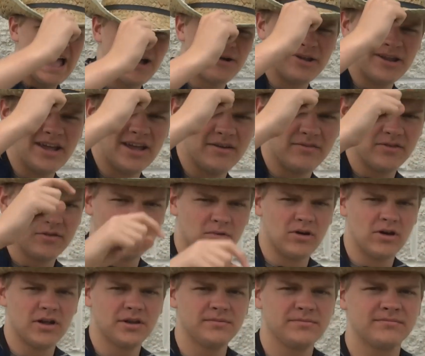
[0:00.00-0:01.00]
Howdy
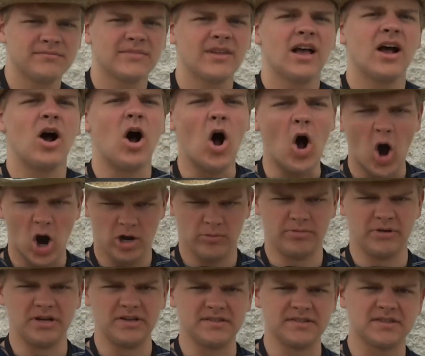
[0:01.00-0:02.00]
everyone!
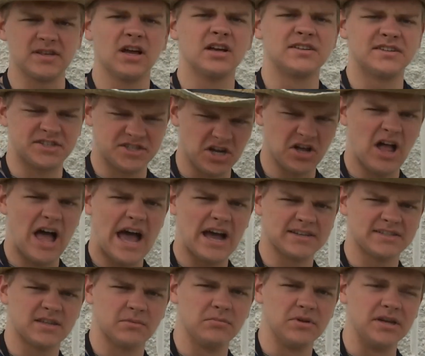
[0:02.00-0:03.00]
Arby's still
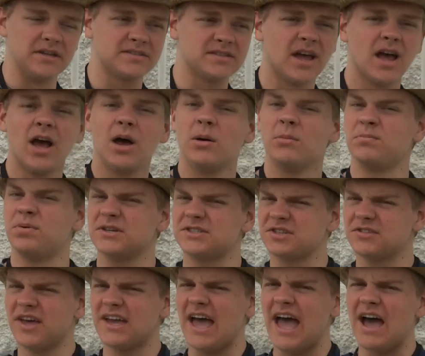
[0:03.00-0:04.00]
has the meats, but
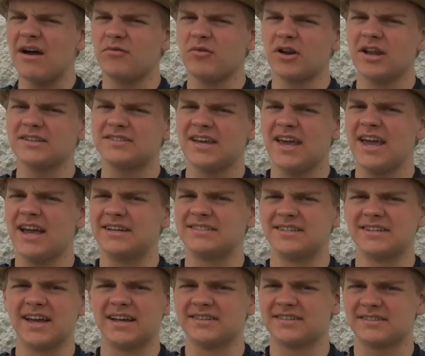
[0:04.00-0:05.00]
do they have what it
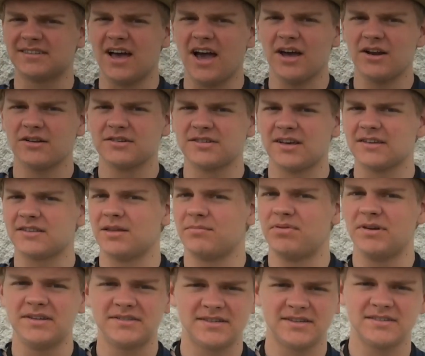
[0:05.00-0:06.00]
takes against sliders like the
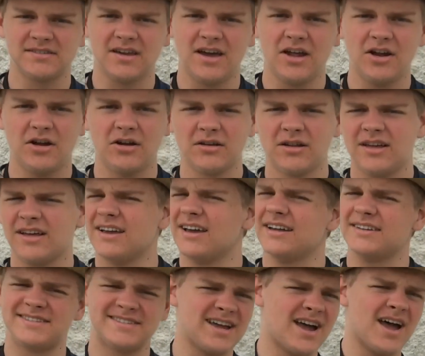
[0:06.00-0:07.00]
pizza slider?
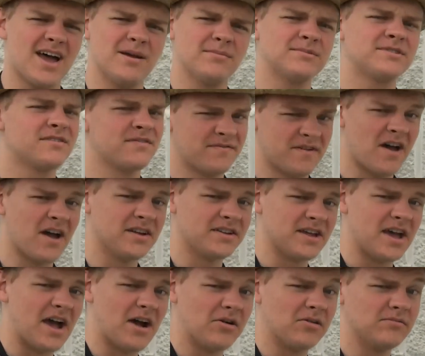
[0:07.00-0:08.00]
It's time to
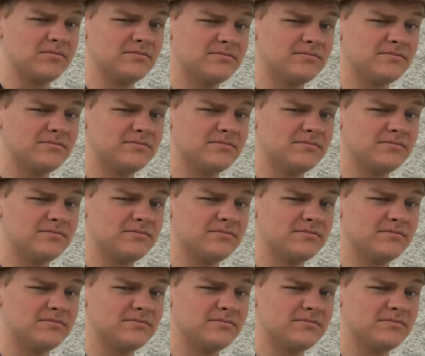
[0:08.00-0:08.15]
find out.